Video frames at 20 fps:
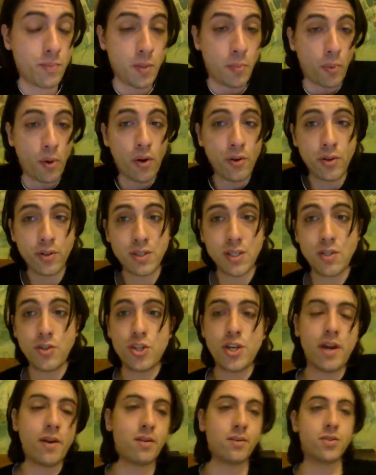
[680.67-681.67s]
product in
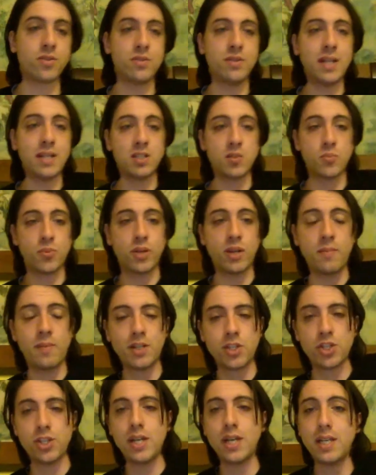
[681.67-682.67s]
general. So that's pretty
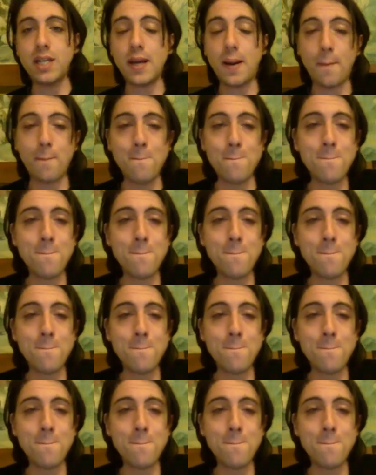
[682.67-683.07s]
much the idea.